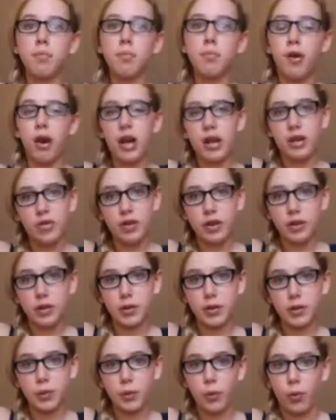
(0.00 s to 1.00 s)
private
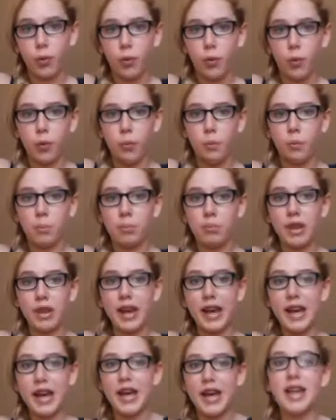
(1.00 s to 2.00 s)
school,
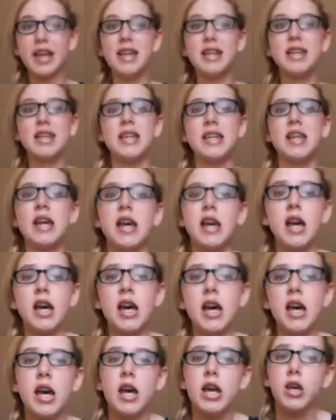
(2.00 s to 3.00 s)
it is
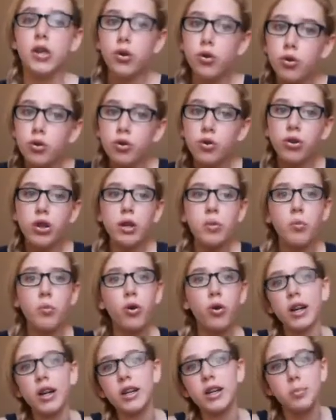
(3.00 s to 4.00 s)
usually
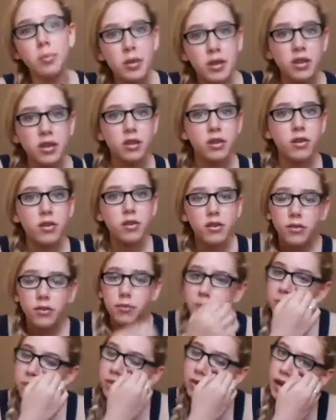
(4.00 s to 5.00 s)
more expensive
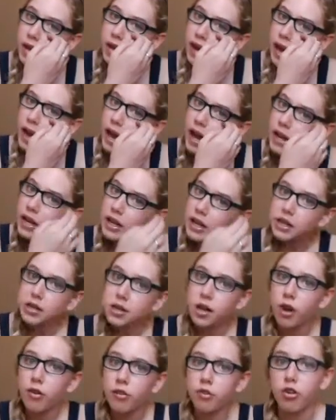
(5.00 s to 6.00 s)
and it's
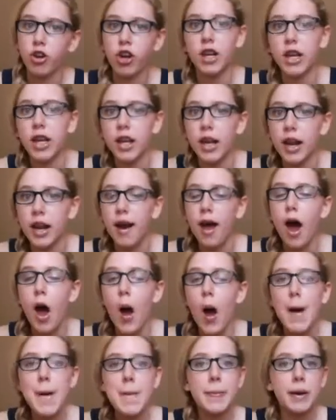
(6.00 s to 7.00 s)
not free to get in.
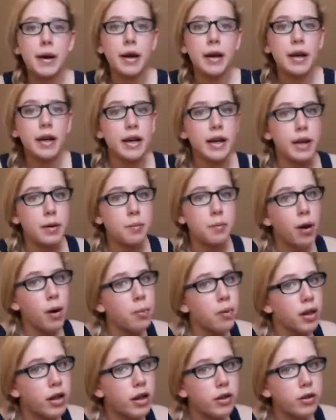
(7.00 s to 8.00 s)
But in
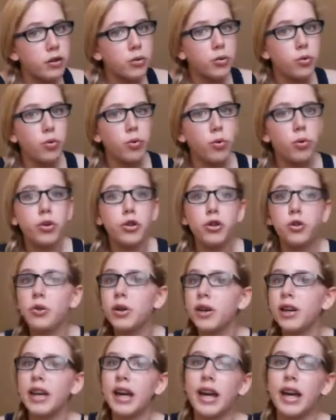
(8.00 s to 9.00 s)
public school, you
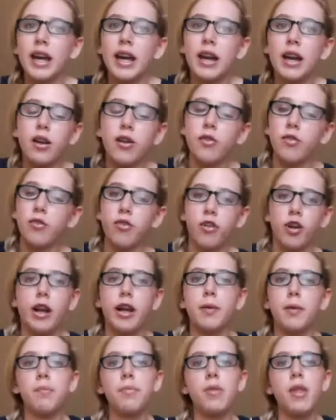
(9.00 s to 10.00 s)
can get in
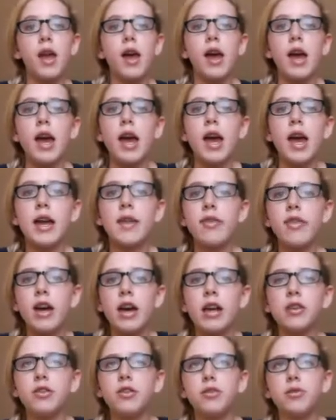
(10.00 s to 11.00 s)
free.
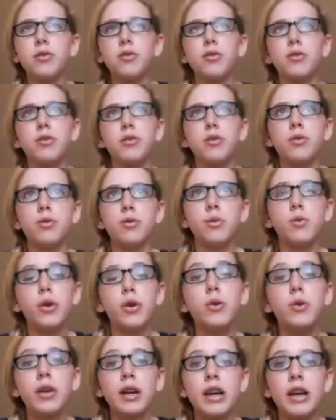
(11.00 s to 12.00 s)
Unless, well,
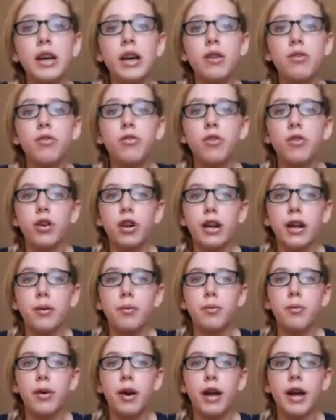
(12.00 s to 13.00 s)
you can get in
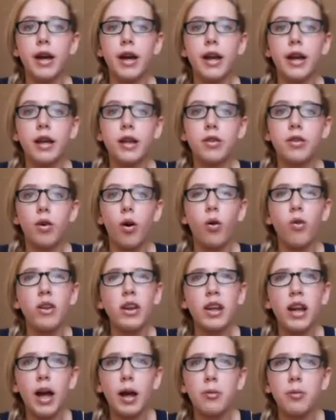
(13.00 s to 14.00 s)
free, but the
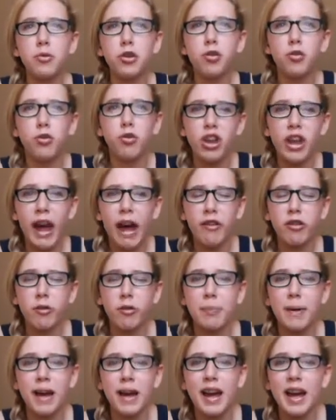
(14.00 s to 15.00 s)
only times you really have to
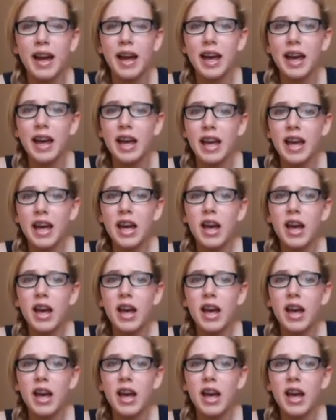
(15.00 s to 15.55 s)
pay